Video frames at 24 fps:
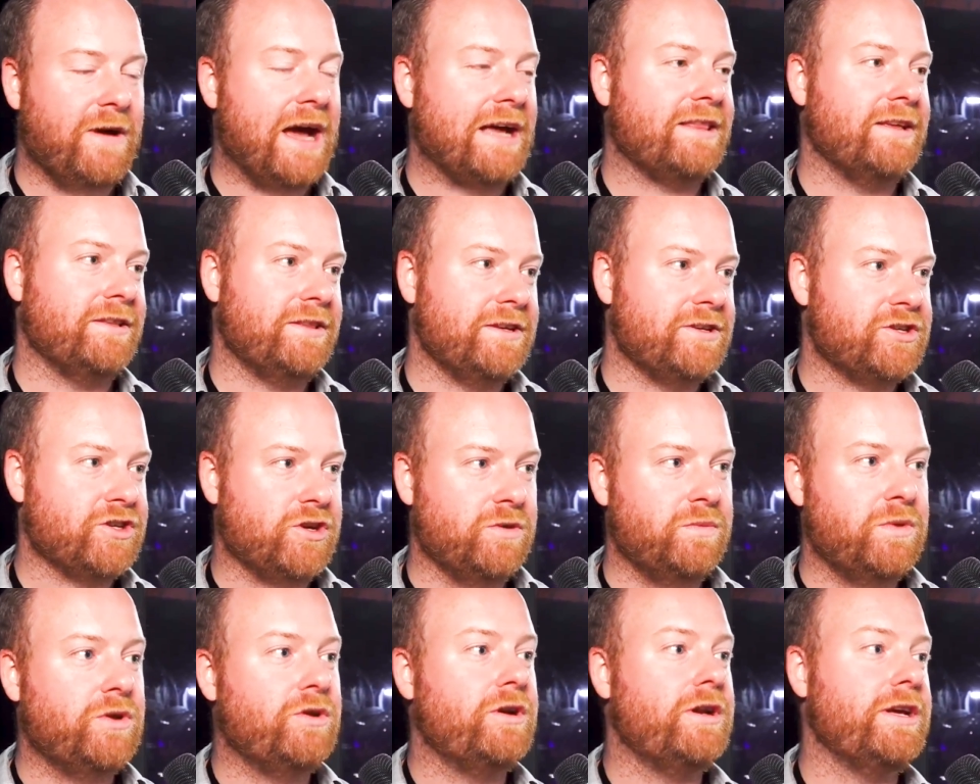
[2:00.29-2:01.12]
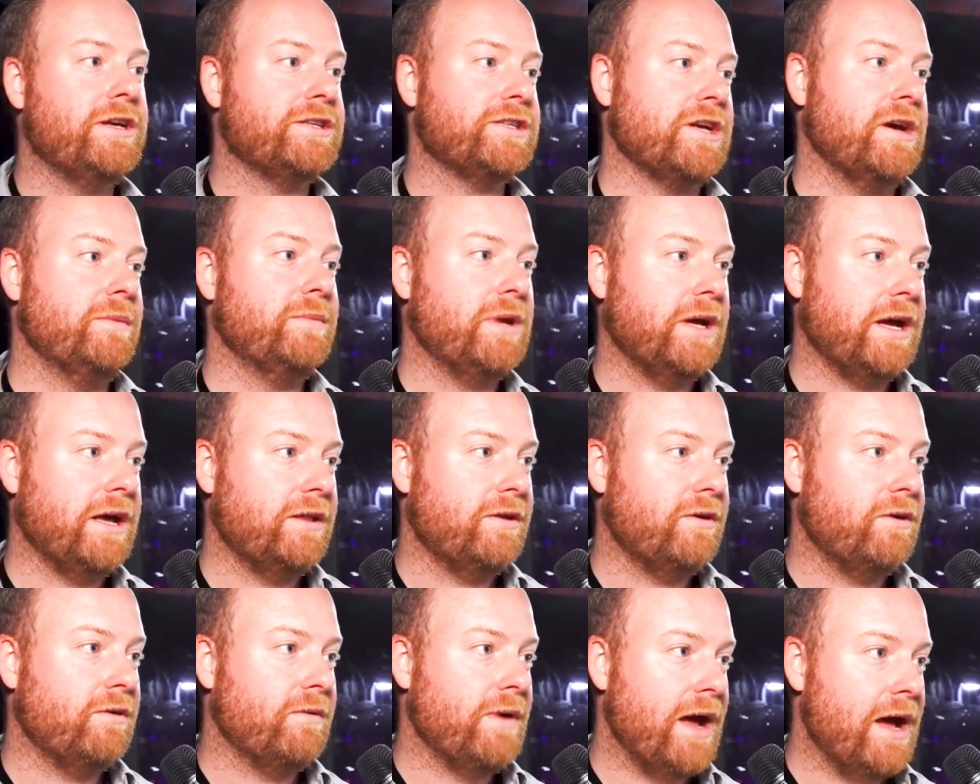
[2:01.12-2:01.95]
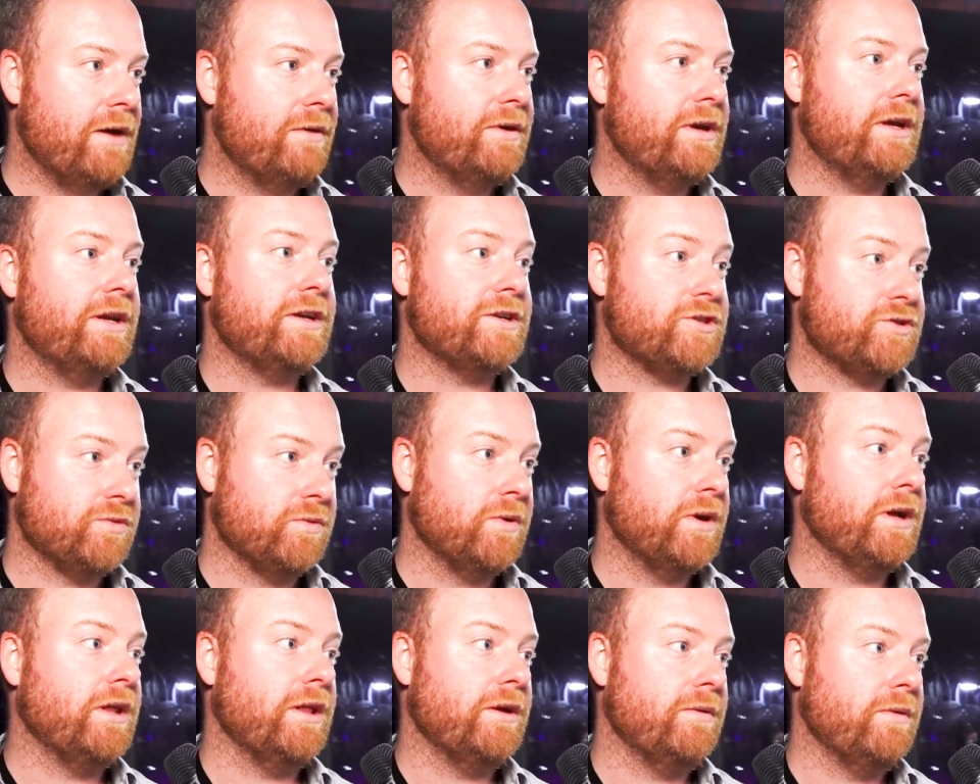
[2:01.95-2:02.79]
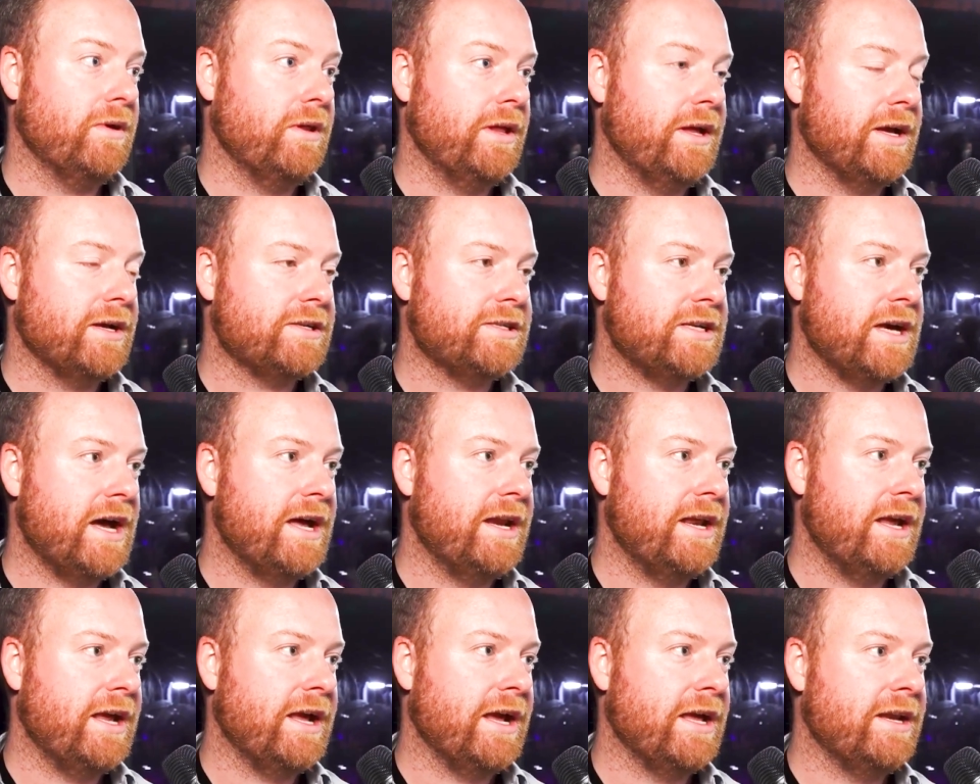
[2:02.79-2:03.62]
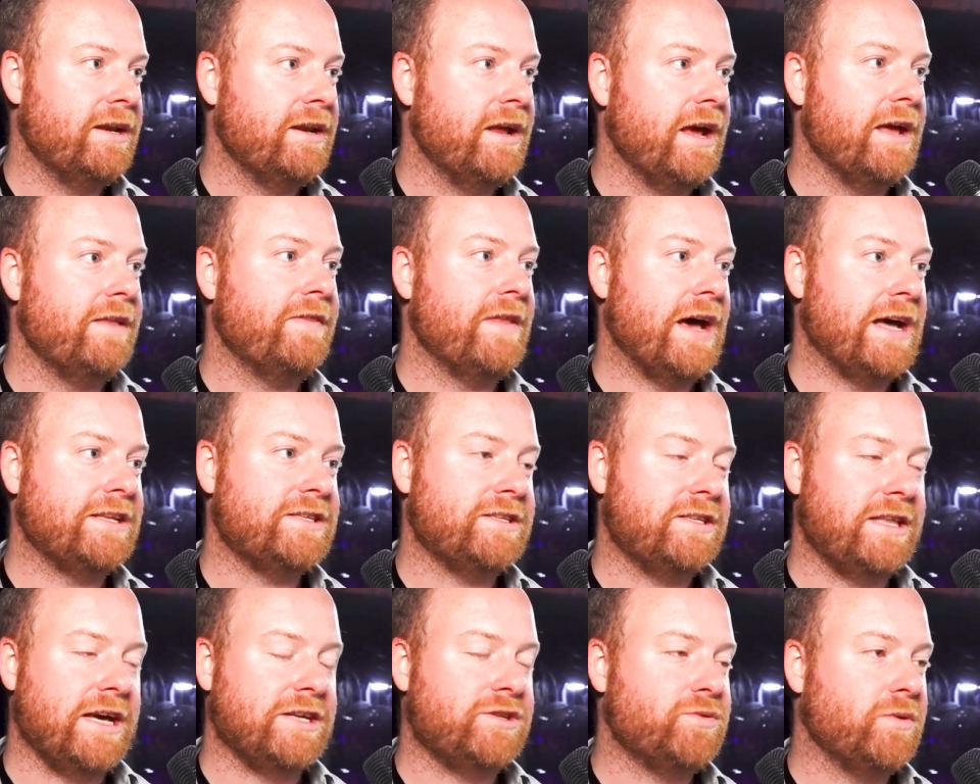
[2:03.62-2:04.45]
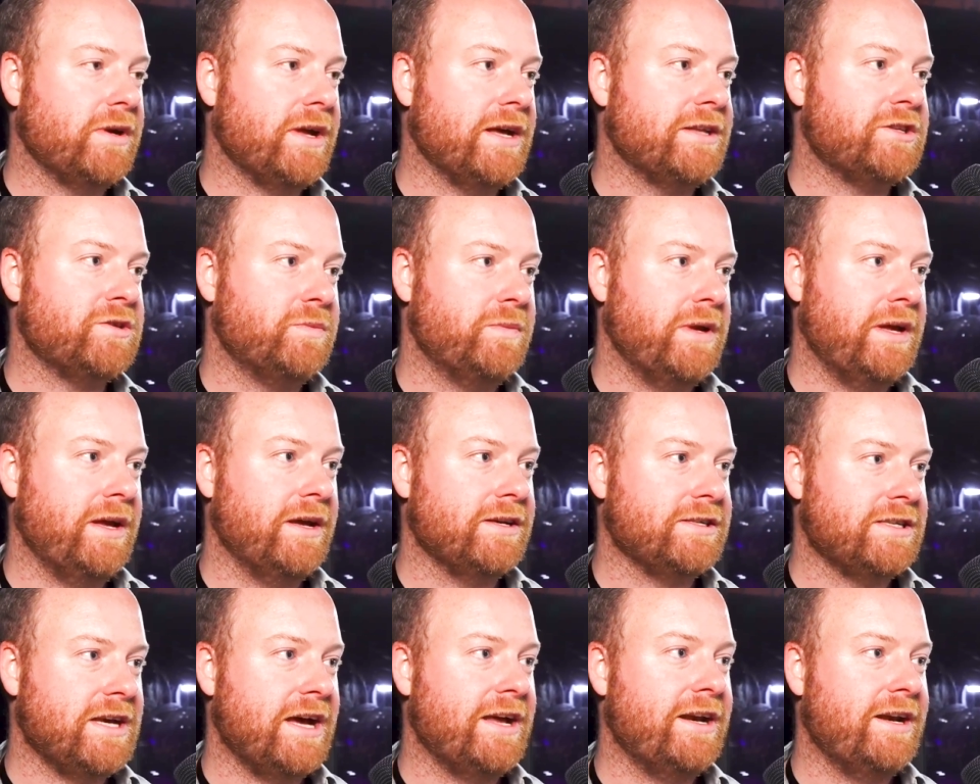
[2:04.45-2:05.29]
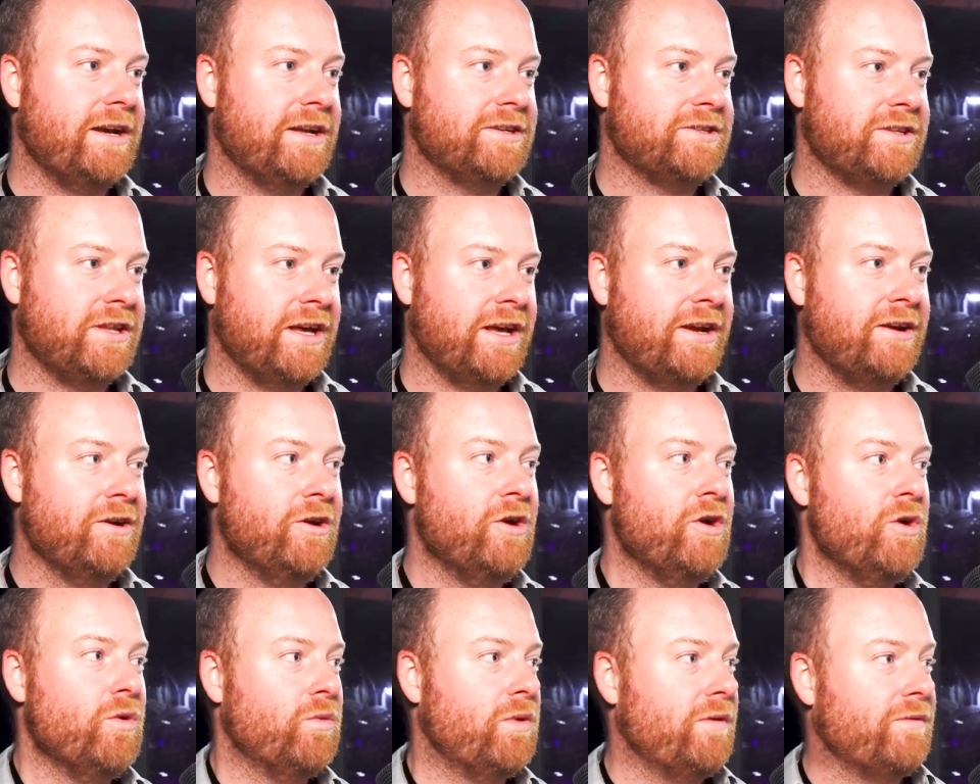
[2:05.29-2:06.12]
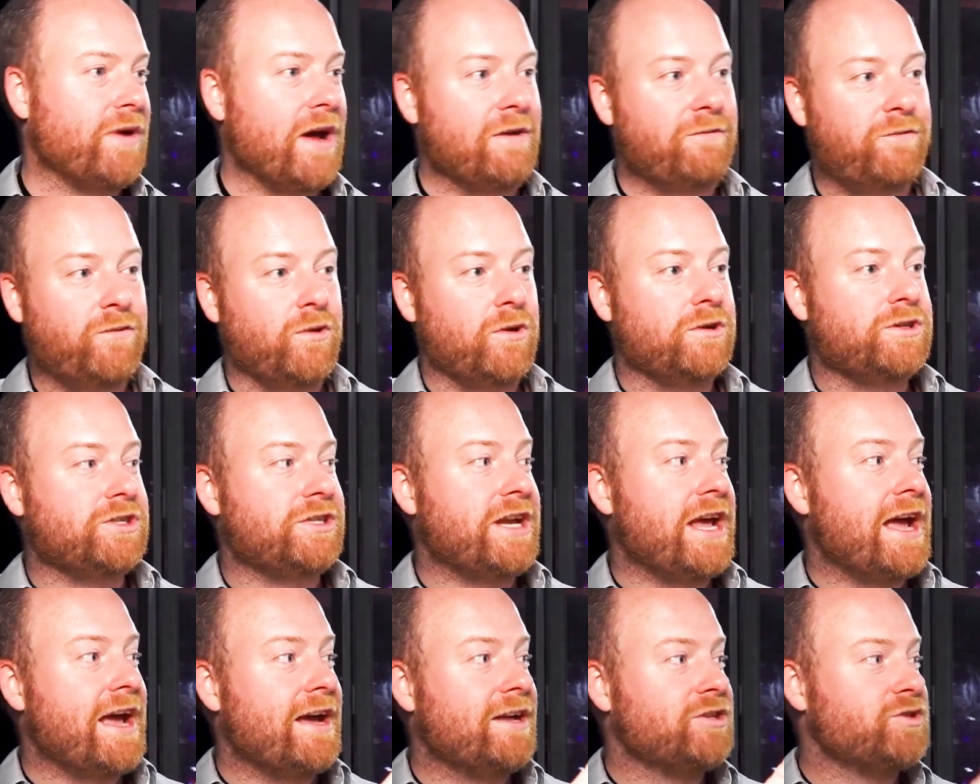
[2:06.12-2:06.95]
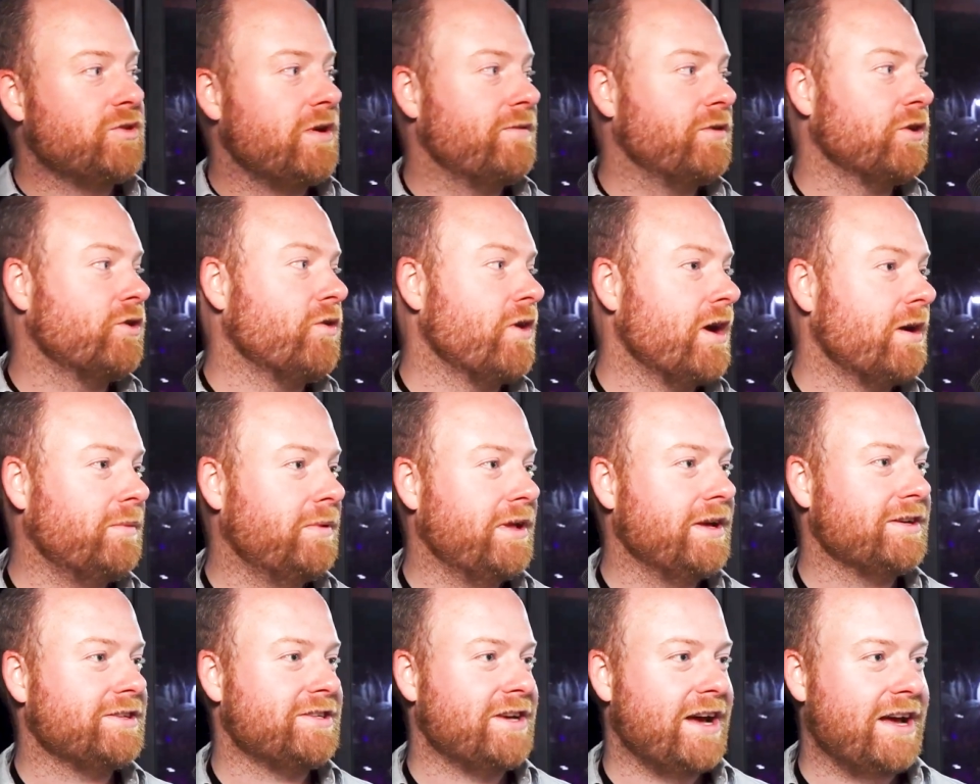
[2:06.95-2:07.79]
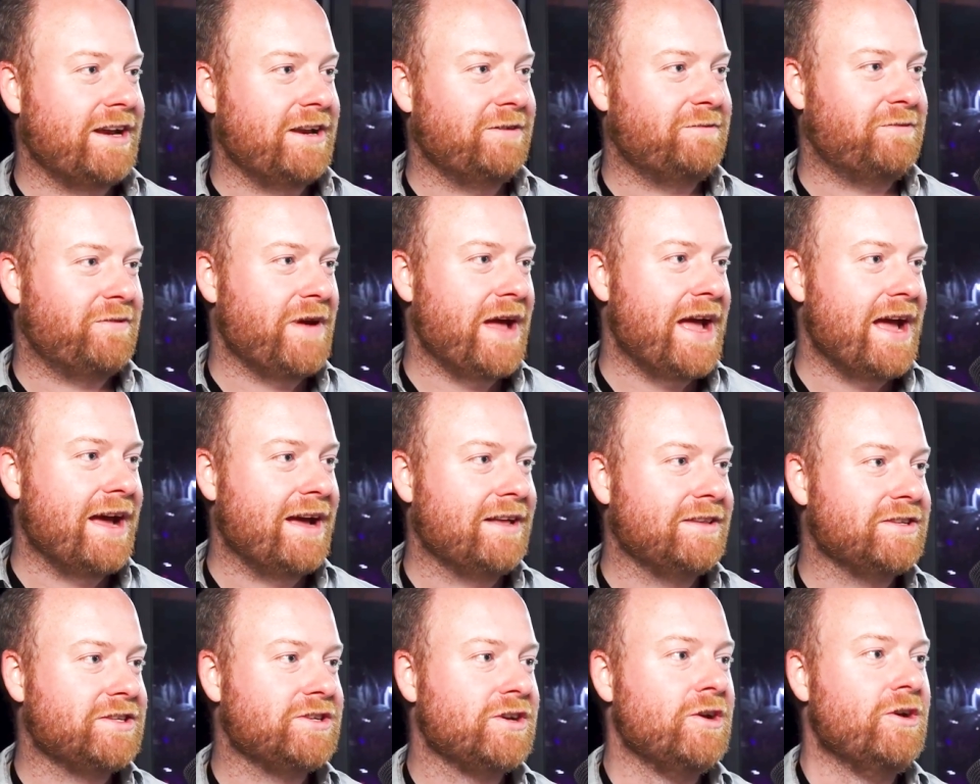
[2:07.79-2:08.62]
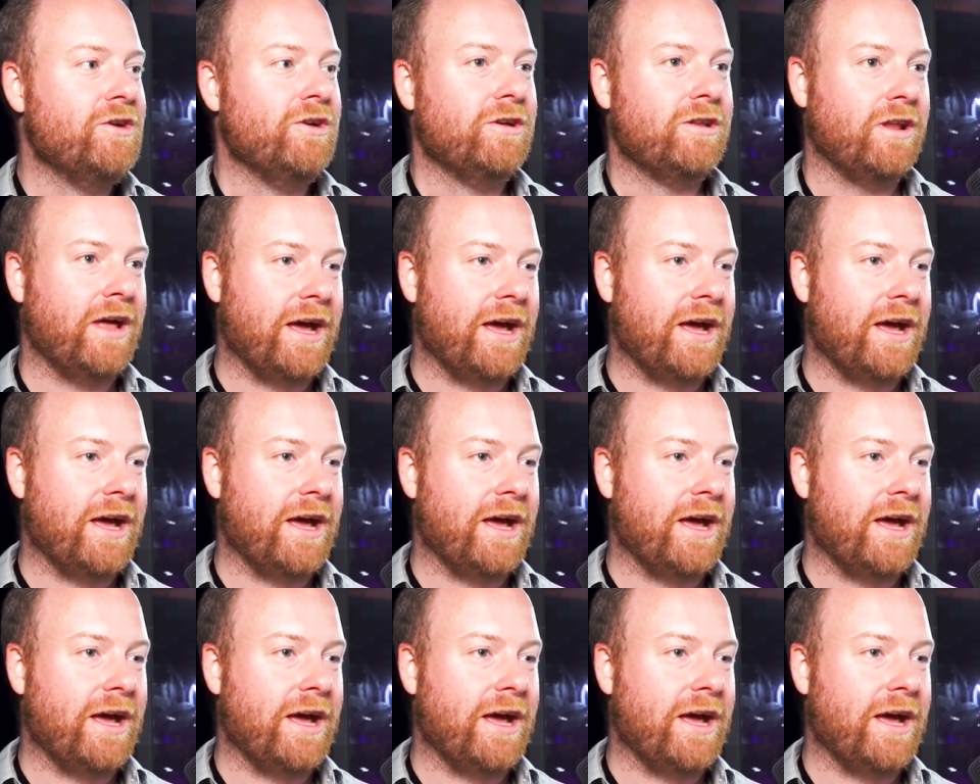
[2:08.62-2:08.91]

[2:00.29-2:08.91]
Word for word: the fact that this community has come together around it is really, really exciting, and, and that's that's what gets me excited, is that we've got full stands, we have incredibly excited fans,